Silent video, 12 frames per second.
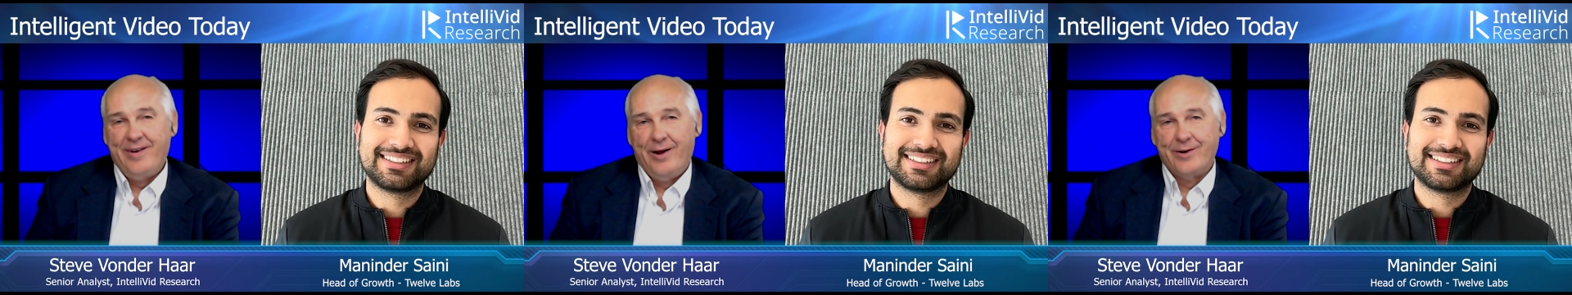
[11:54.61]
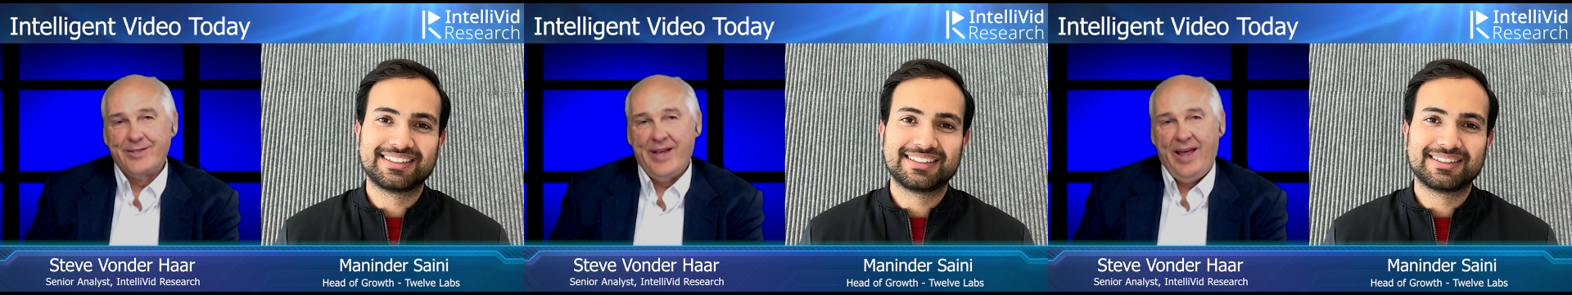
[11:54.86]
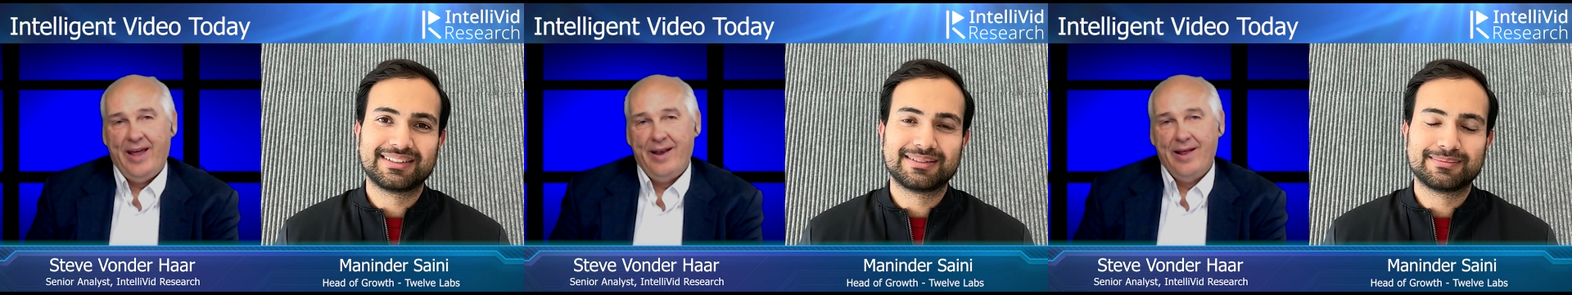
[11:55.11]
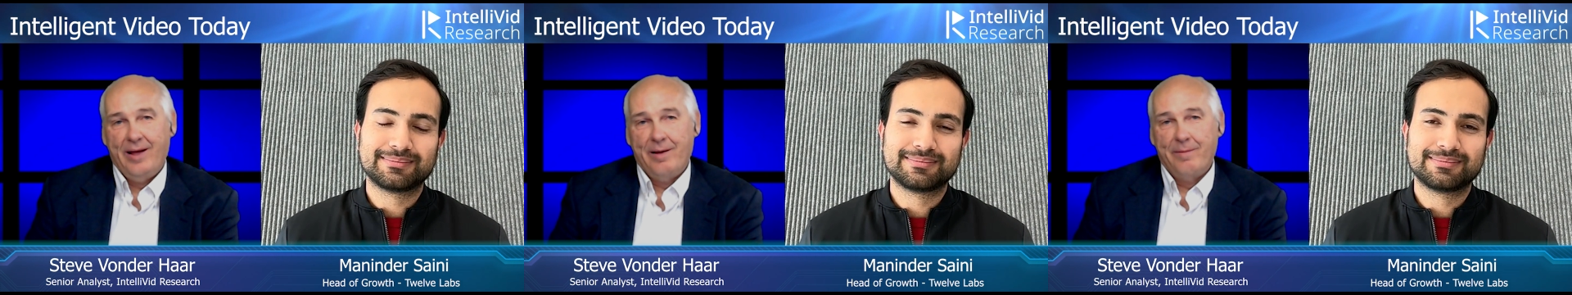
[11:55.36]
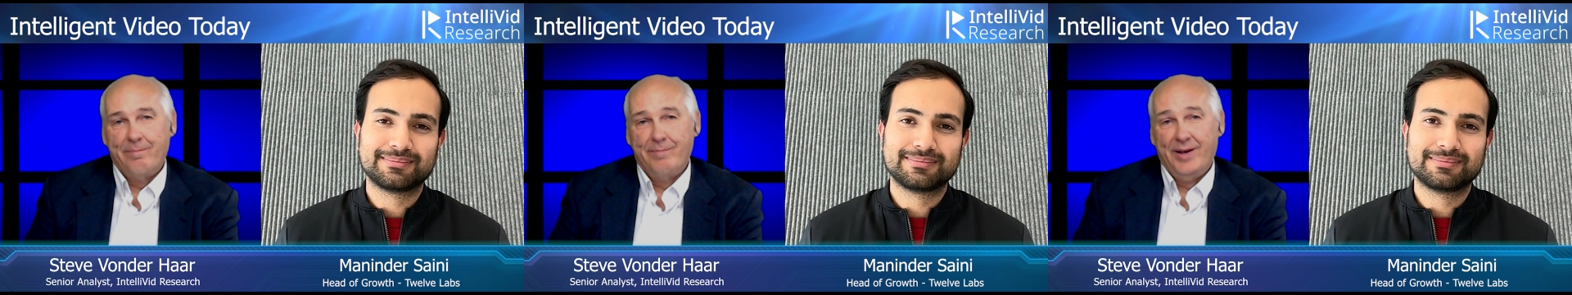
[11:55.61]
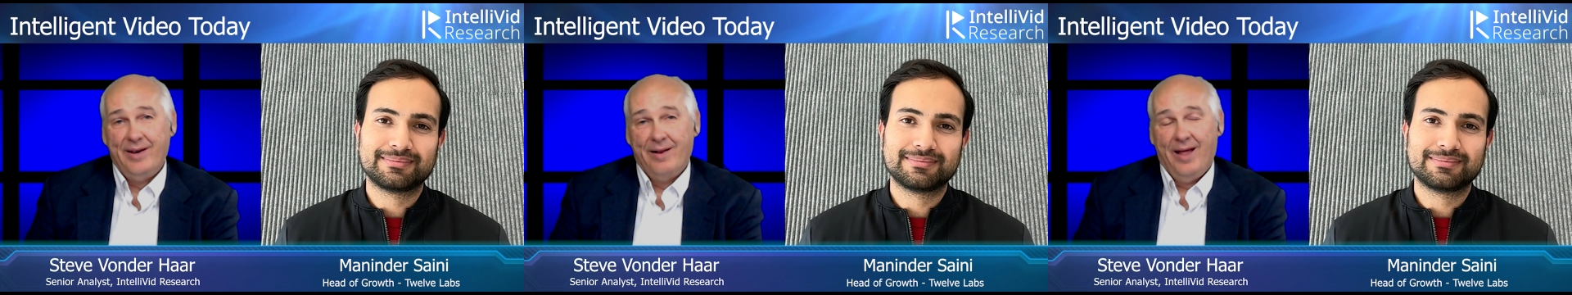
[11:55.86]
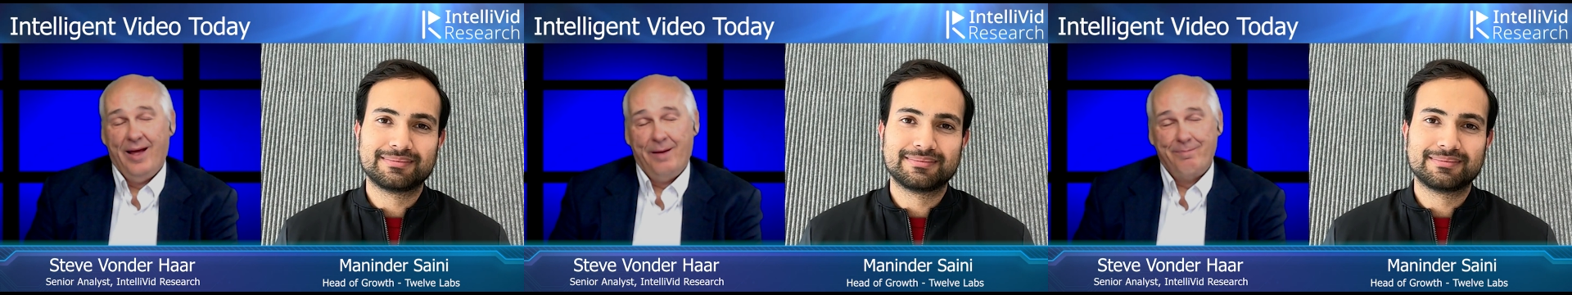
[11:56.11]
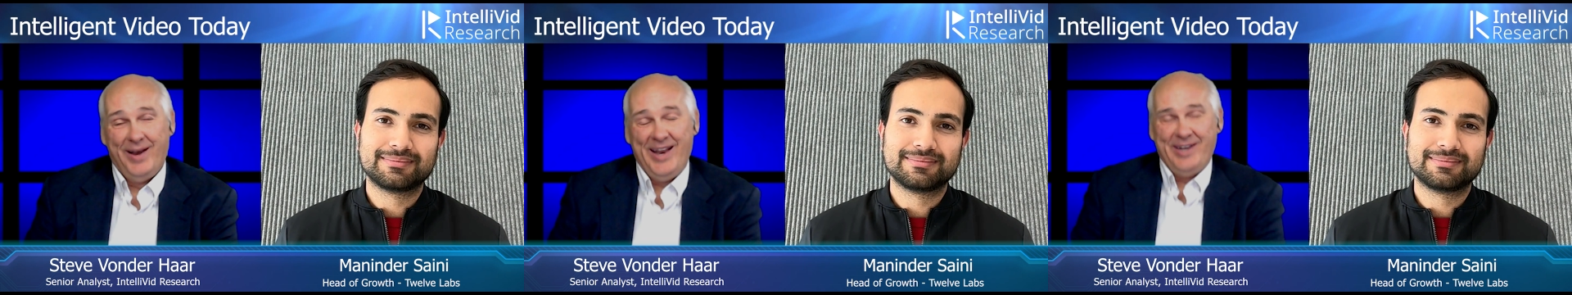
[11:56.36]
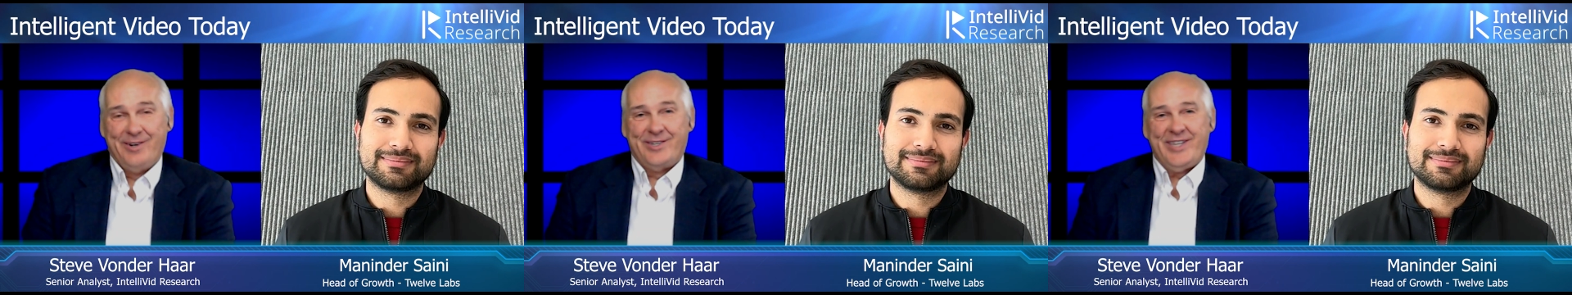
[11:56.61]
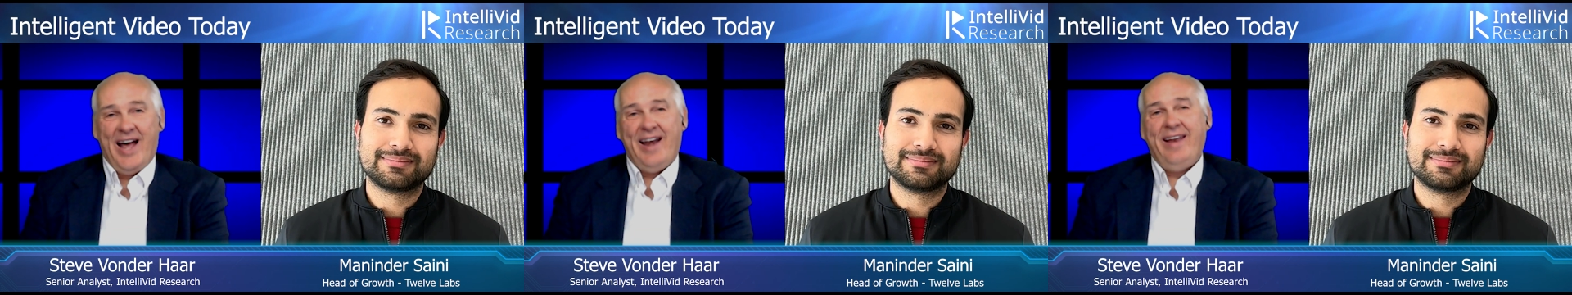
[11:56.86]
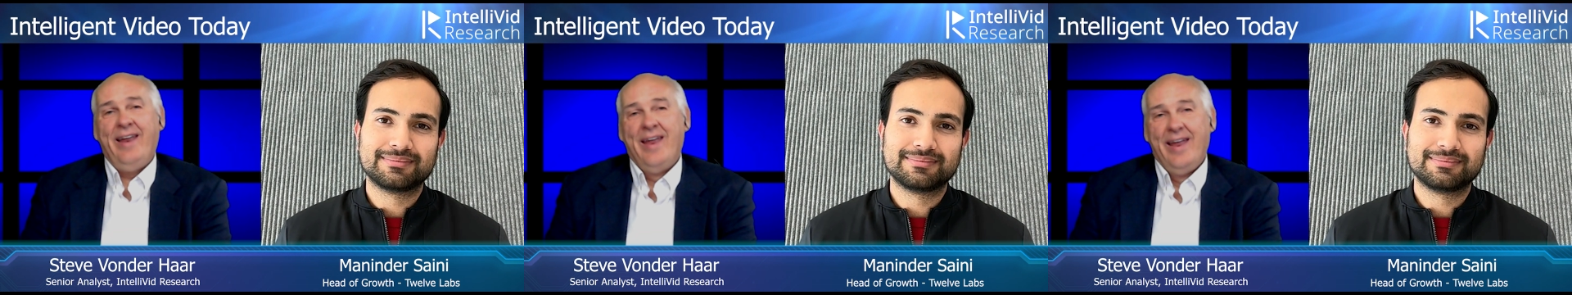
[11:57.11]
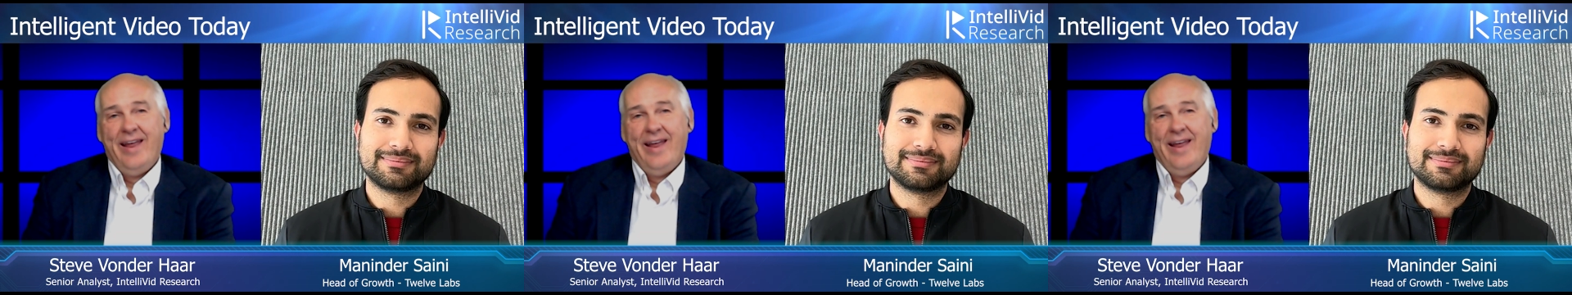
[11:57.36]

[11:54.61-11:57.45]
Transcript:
Speaker 1: and years ahead. Uh, uh Maninder Saini